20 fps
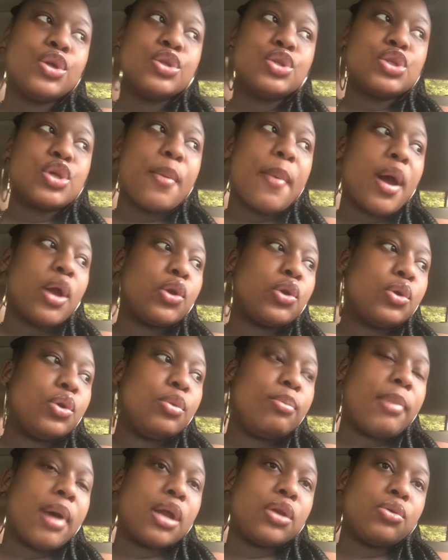to
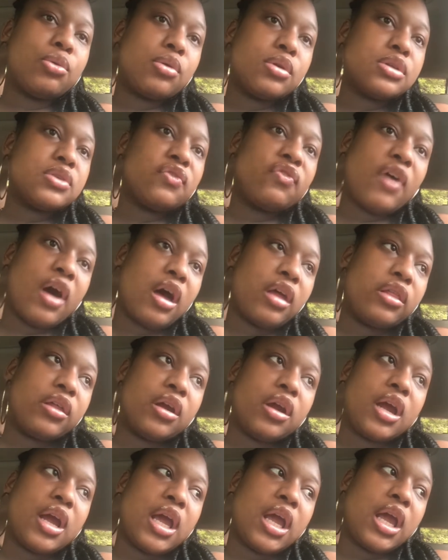my daughter's
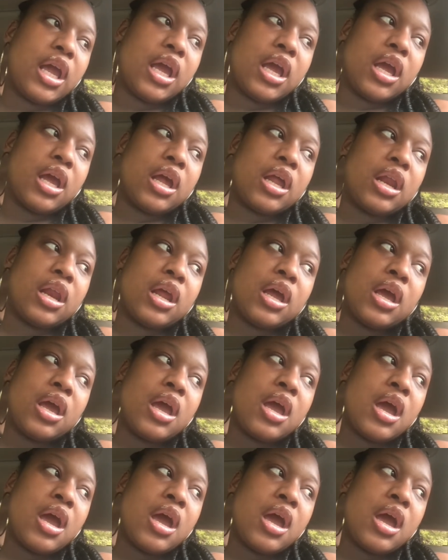father, and